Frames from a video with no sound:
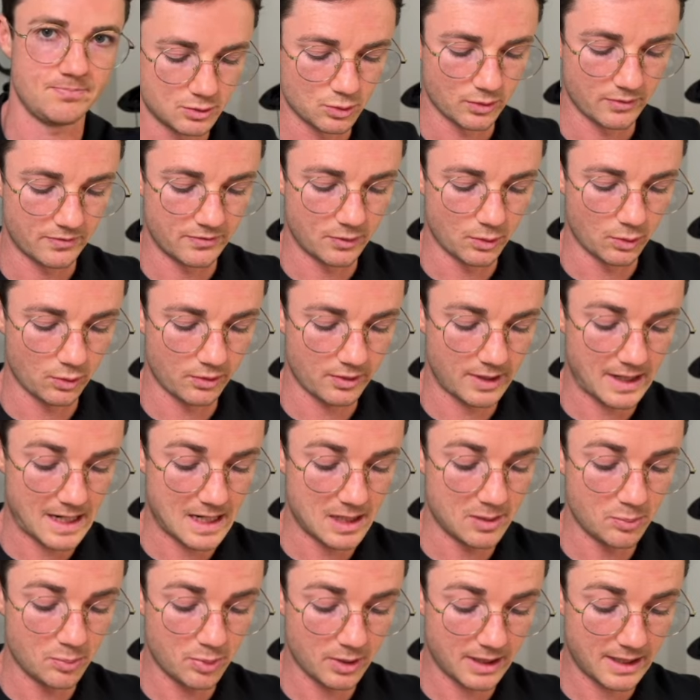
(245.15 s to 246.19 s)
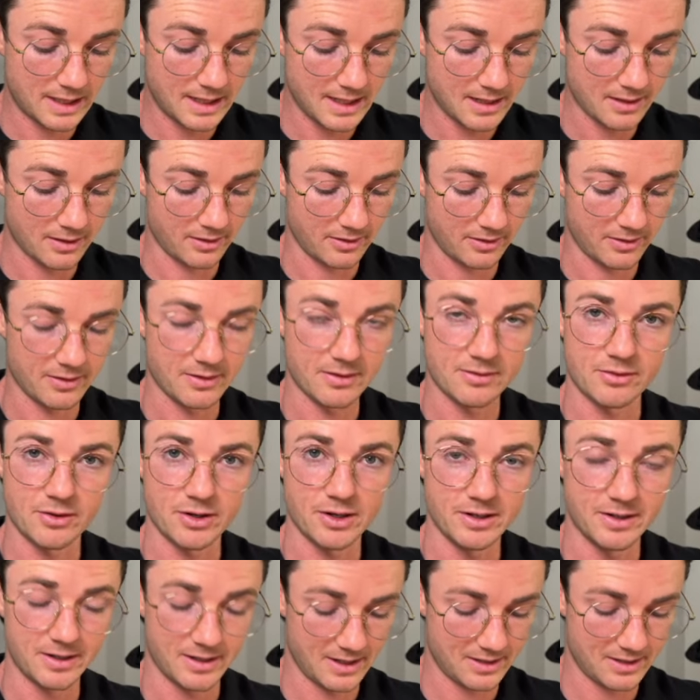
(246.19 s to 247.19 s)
If you're a beginner, right,